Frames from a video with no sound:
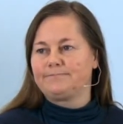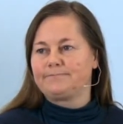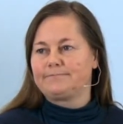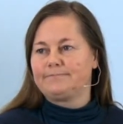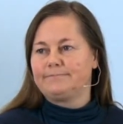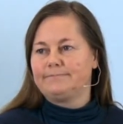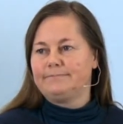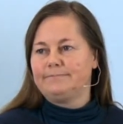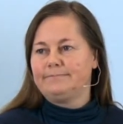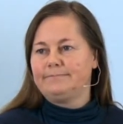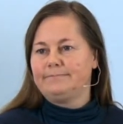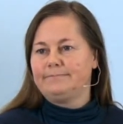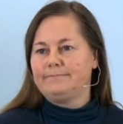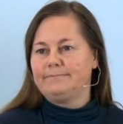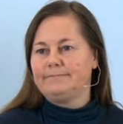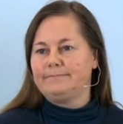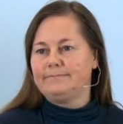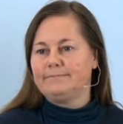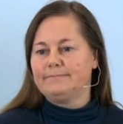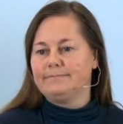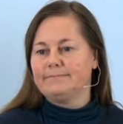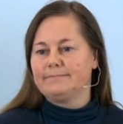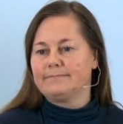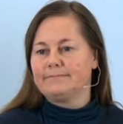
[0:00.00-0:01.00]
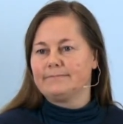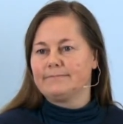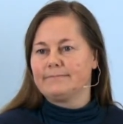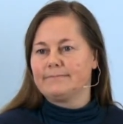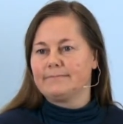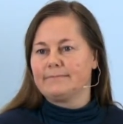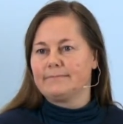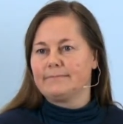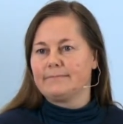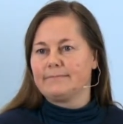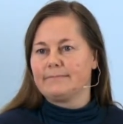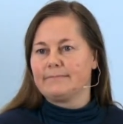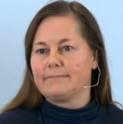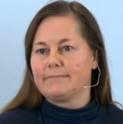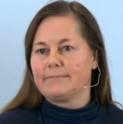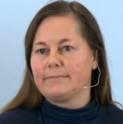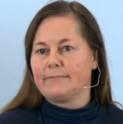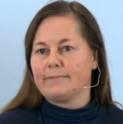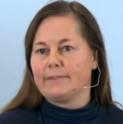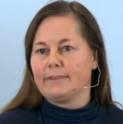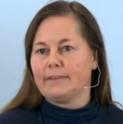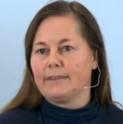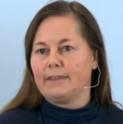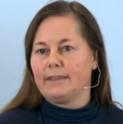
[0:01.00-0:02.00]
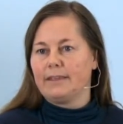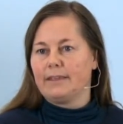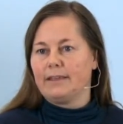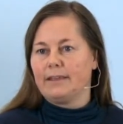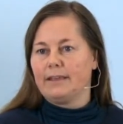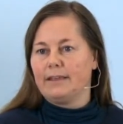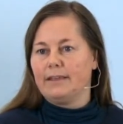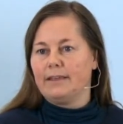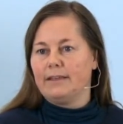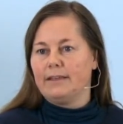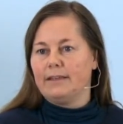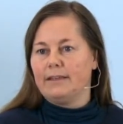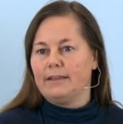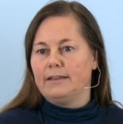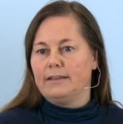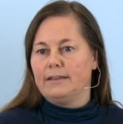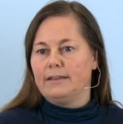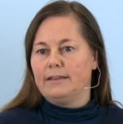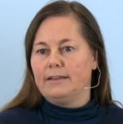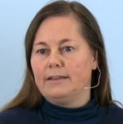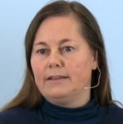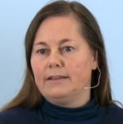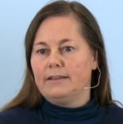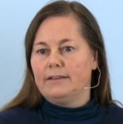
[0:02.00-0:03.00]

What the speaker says: Nobody speaks.